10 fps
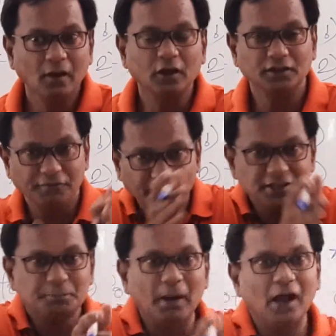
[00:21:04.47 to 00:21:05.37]
or the
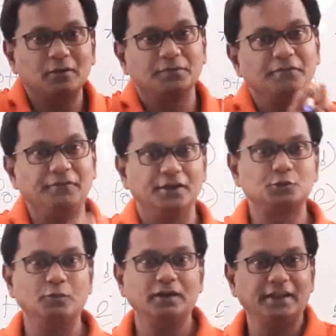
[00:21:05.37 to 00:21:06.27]
first part of the
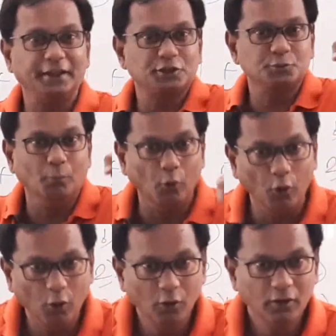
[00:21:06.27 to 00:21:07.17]
first word, that is
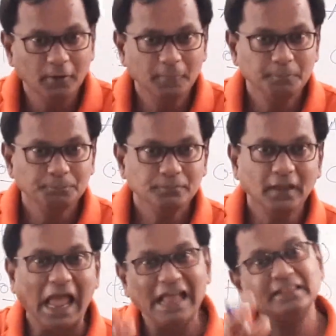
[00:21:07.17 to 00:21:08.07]
smoke,
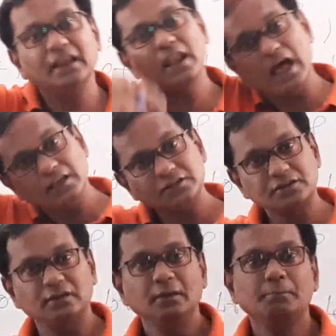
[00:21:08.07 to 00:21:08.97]
and the last
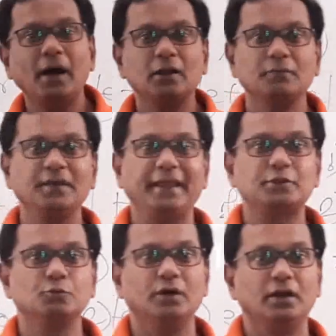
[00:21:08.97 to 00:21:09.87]
part of the
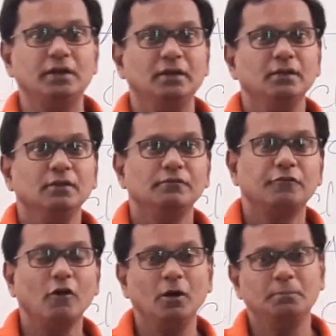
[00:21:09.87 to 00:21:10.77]
next word
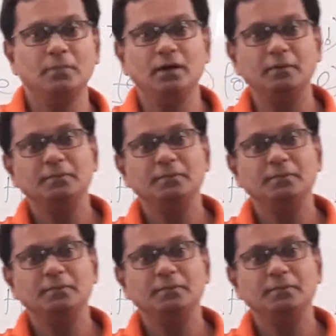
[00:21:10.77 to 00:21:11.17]
from